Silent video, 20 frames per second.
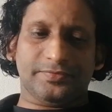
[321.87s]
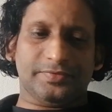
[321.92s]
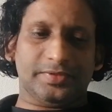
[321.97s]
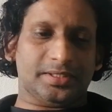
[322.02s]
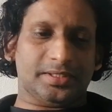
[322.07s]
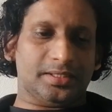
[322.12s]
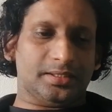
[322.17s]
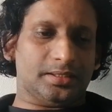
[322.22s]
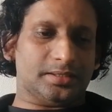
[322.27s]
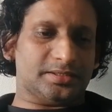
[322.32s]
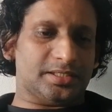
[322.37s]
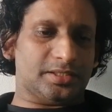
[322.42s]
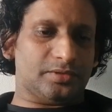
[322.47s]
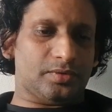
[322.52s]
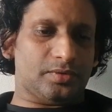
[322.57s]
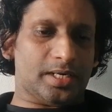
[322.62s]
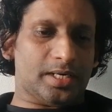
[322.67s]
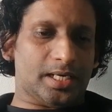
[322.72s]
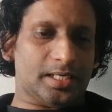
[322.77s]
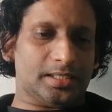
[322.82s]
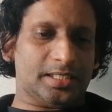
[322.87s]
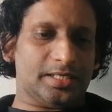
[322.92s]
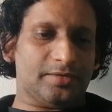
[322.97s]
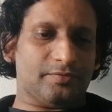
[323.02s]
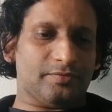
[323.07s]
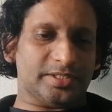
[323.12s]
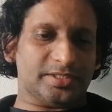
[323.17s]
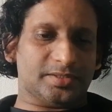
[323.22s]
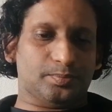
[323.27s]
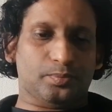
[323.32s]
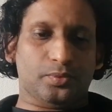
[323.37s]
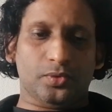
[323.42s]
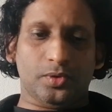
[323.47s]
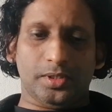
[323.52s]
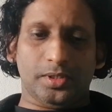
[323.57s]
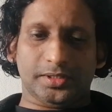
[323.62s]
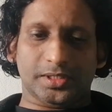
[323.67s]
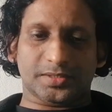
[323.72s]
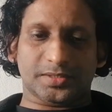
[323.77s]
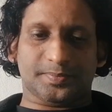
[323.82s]
within the singularity was
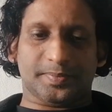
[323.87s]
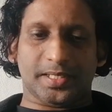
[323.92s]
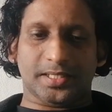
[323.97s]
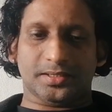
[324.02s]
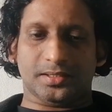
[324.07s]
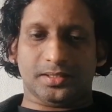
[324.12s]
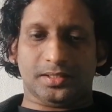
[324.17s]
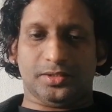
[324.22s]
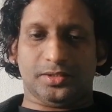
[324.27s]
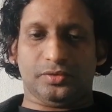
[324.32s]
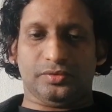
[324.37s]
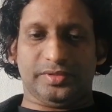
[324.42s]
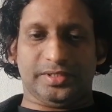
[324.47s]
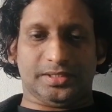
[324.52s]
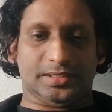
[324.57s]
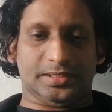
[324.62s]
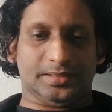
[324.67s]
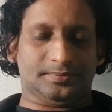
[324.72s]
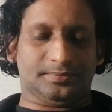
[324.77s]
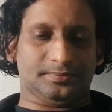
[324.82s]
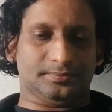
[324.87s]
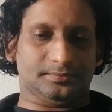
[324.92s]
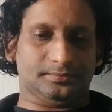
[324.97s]
pulled the space into it.